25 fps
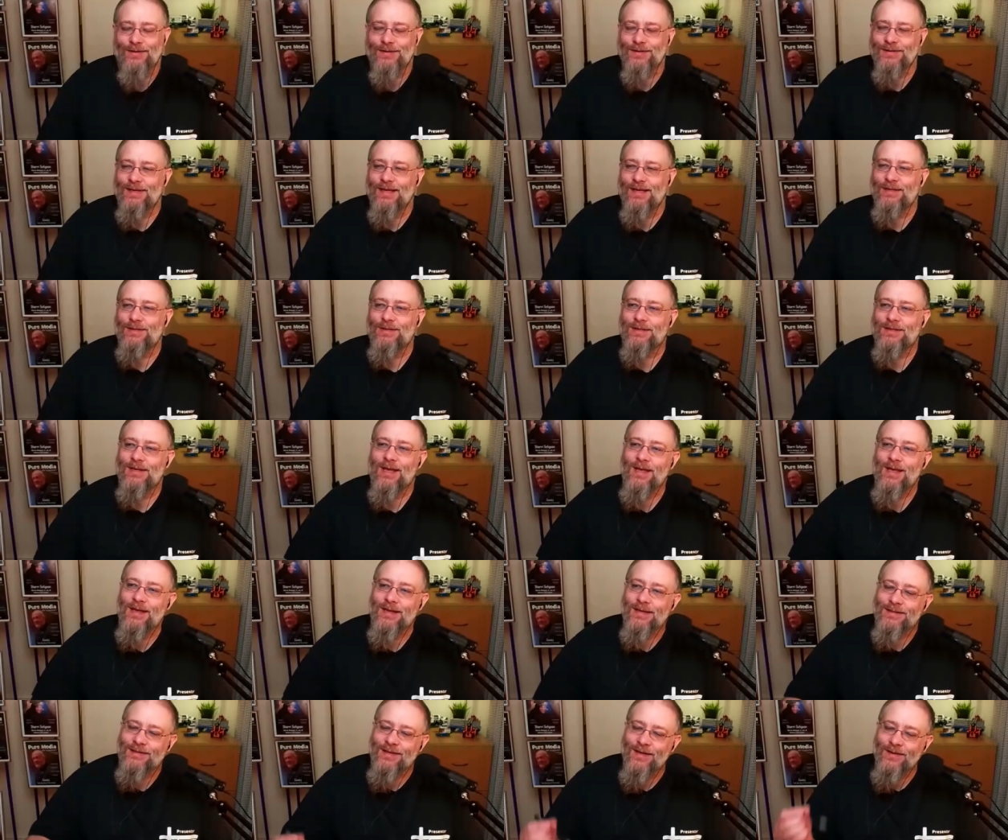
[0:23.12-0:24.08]
doesn't it just?
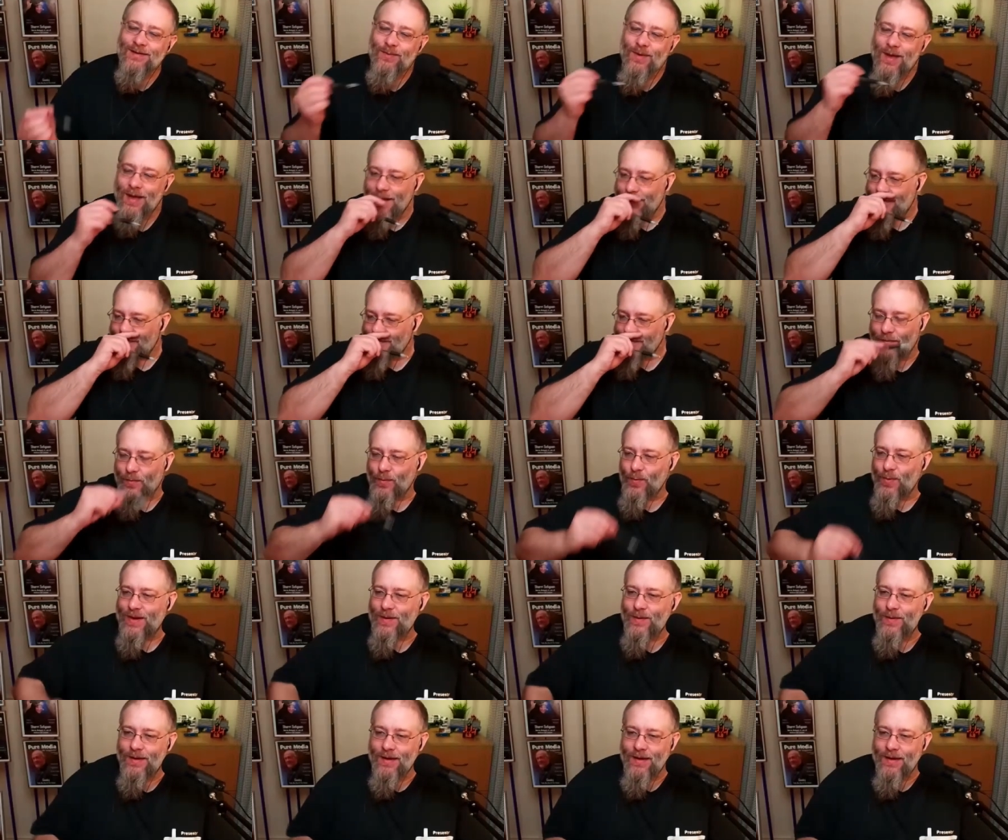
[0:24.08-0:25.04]
So
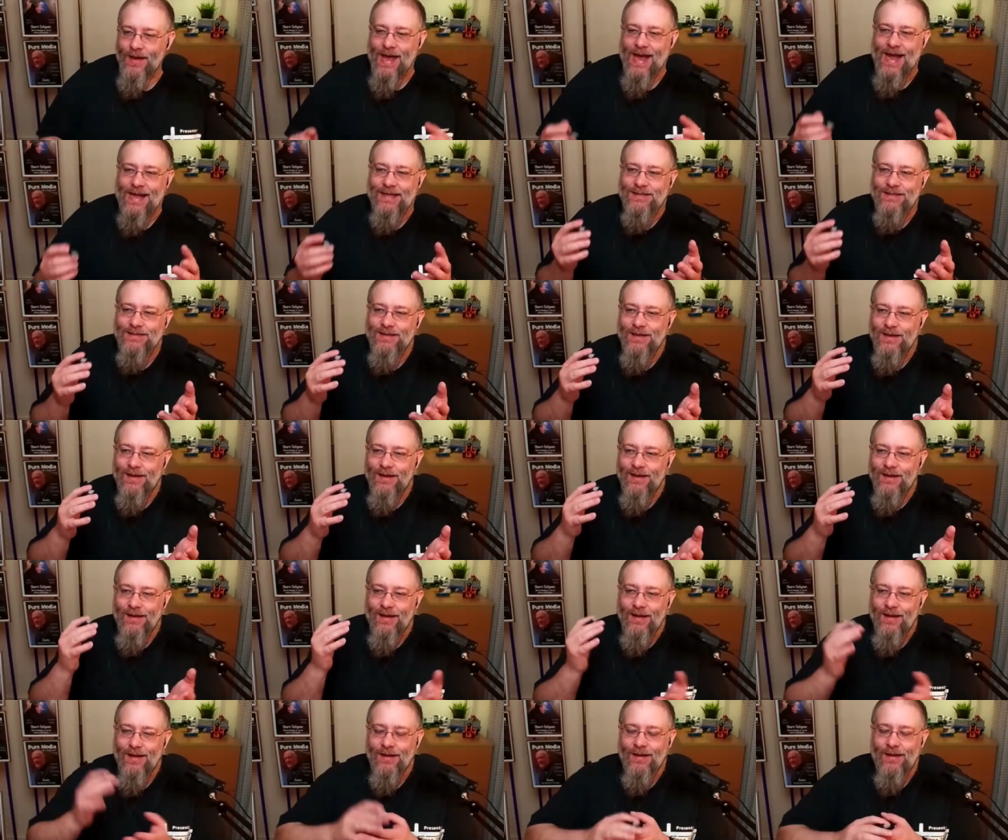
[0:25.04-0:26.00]
we were at
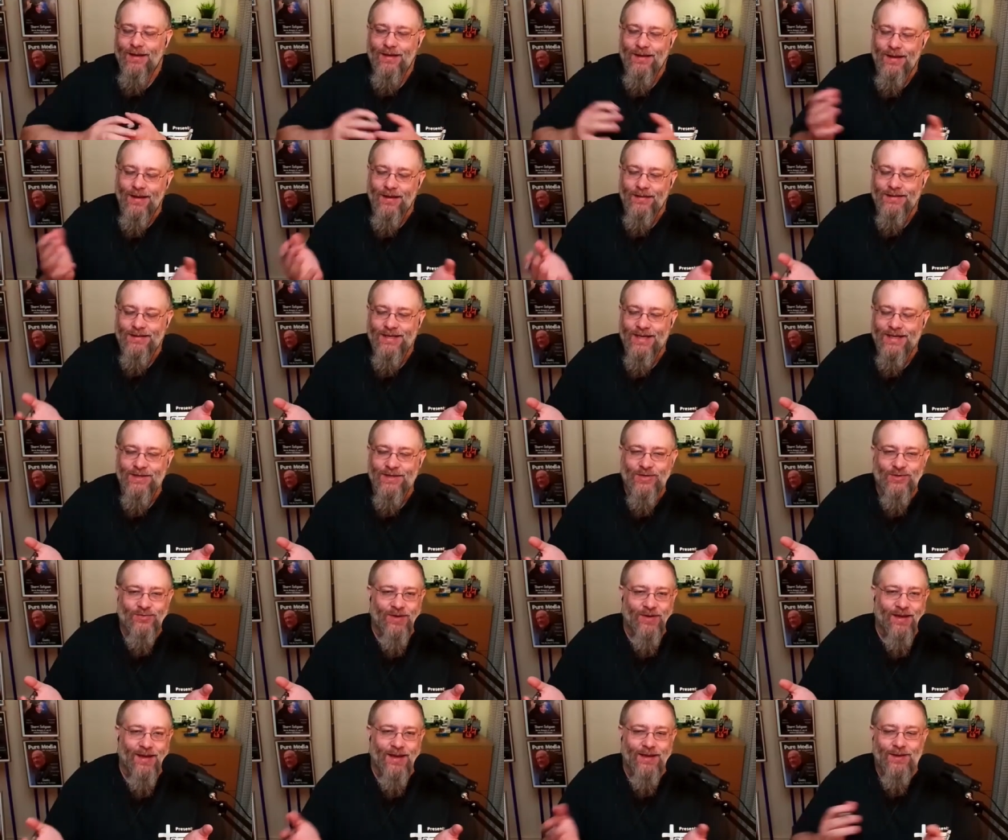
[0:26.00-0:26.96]
Teen
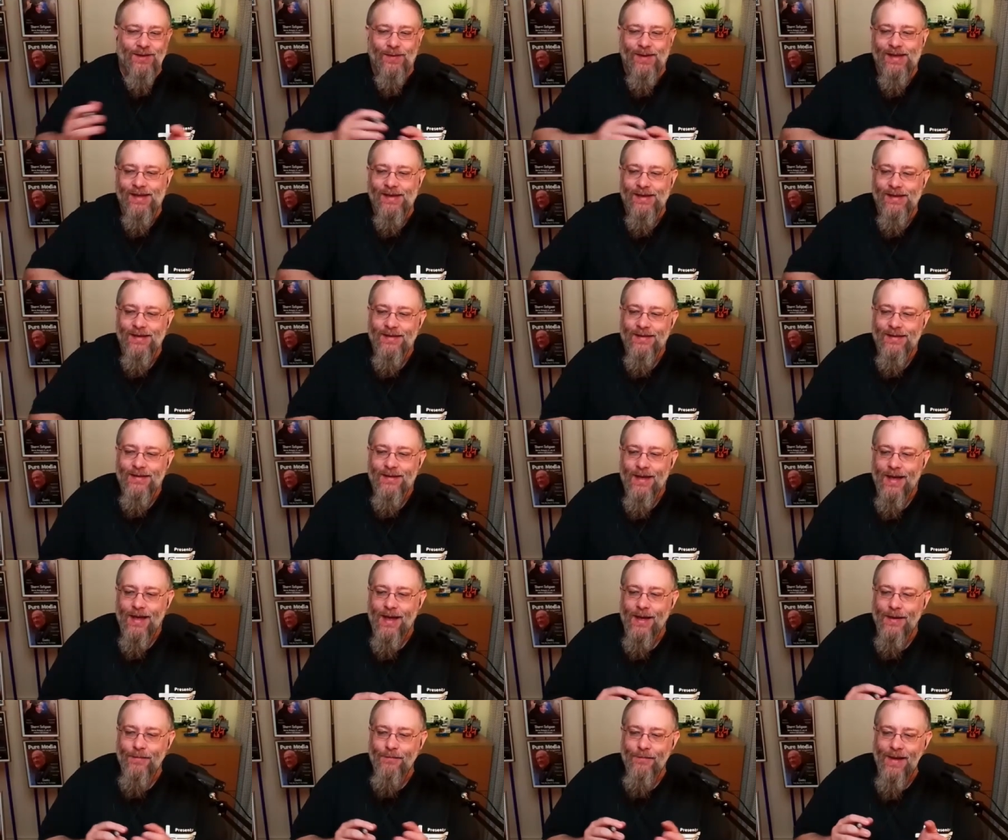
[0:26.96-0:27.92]
Street in the week,
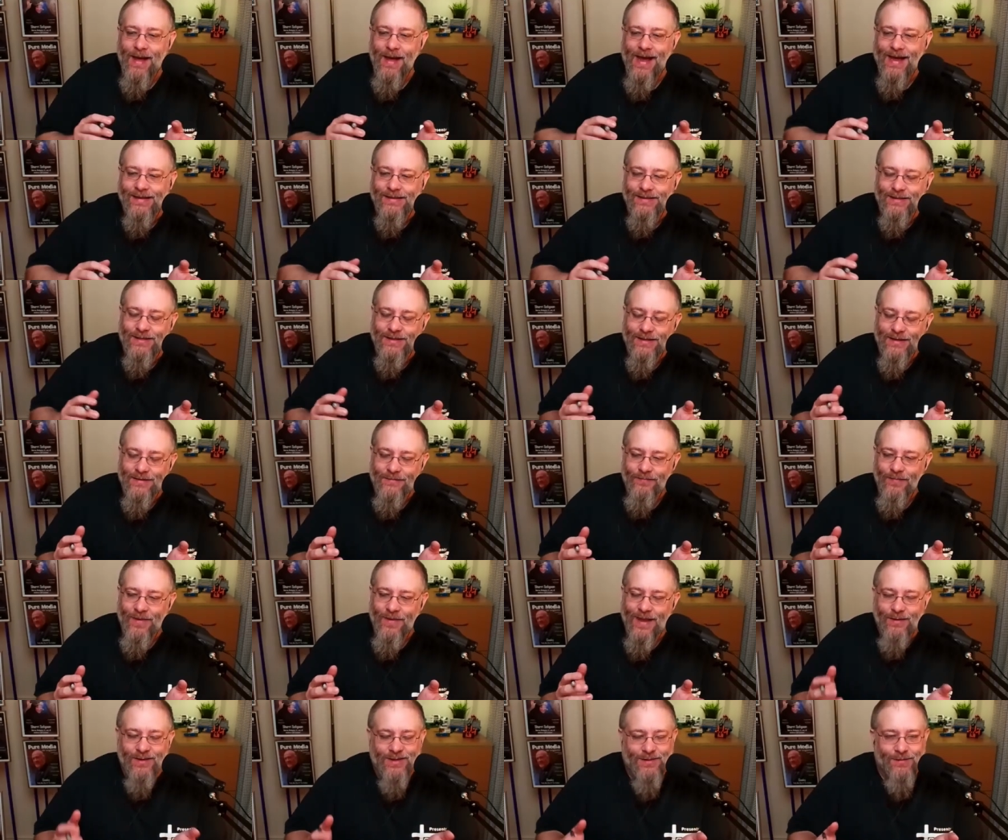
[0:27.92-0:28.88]
and
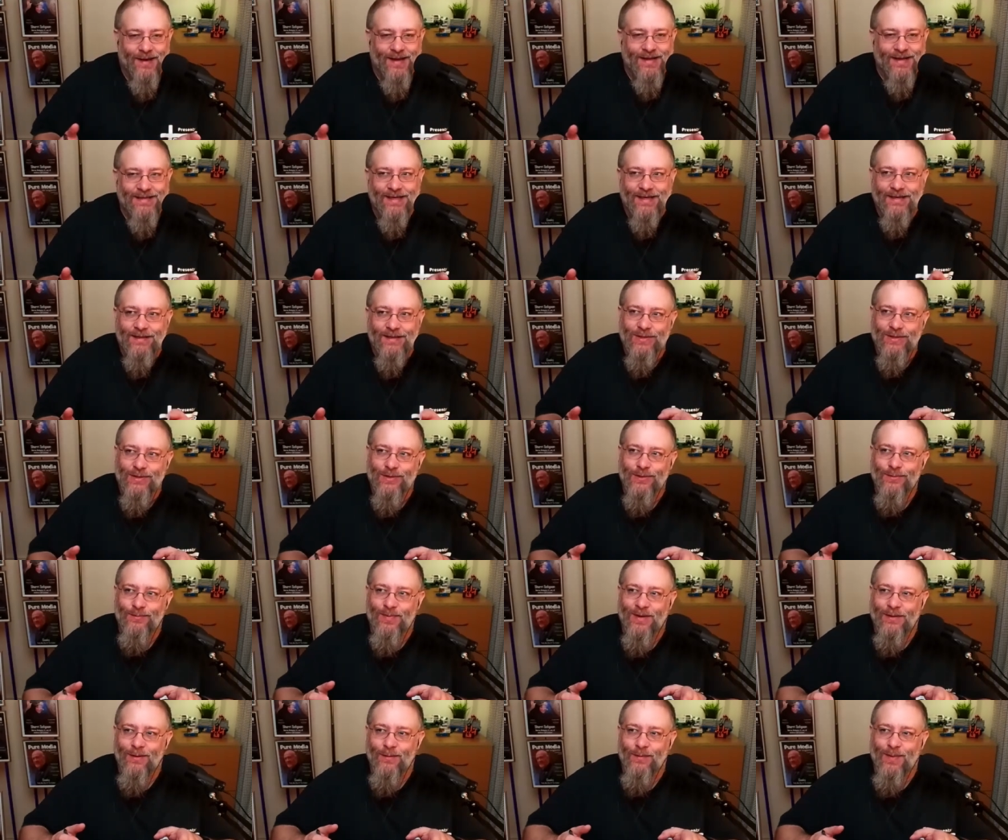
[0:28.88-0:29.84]
it was amazing to
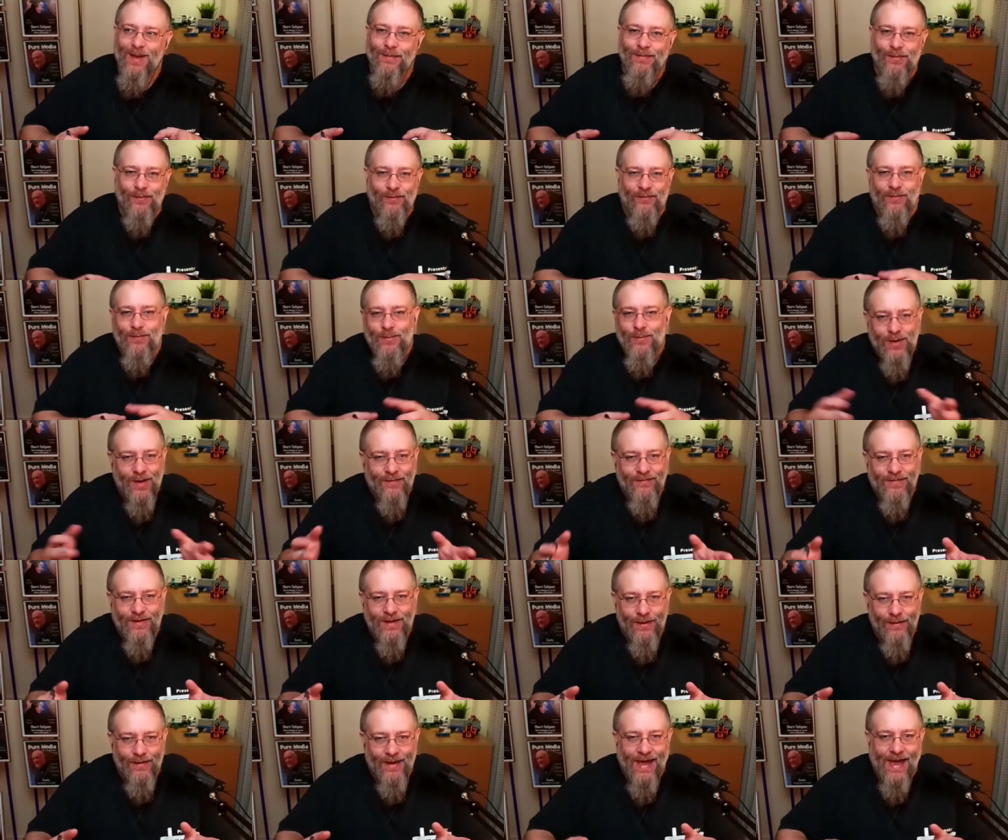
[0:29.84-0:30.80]
be with people from all over
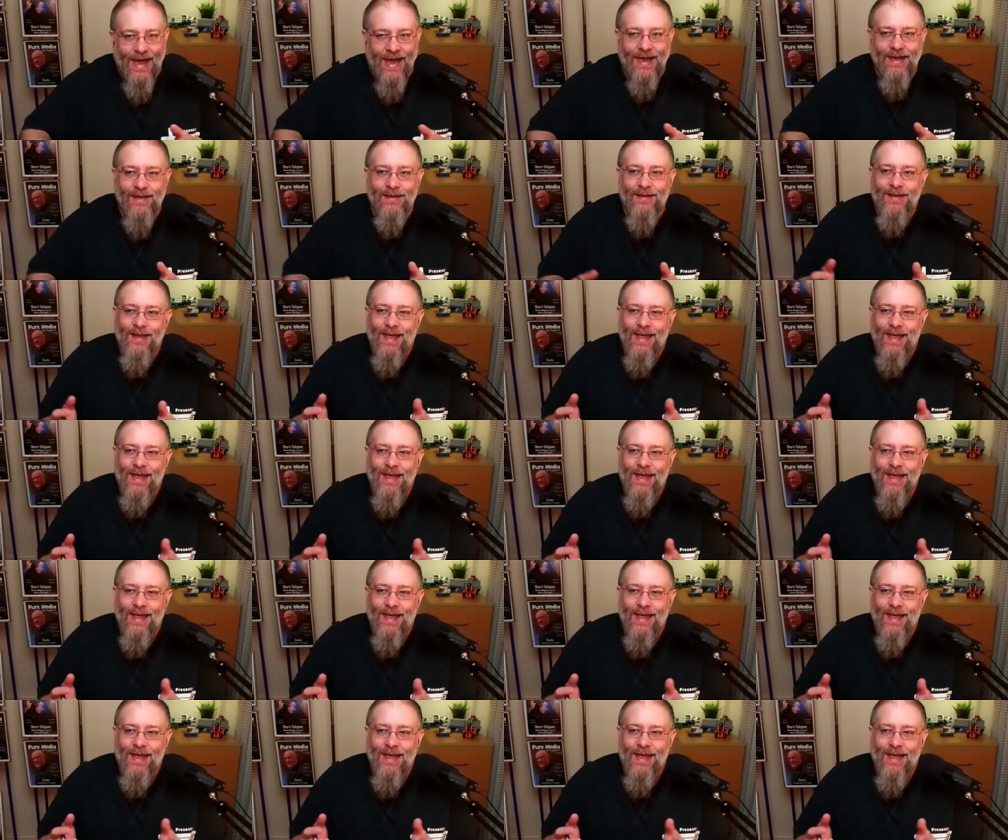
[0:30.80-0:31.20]
the UK.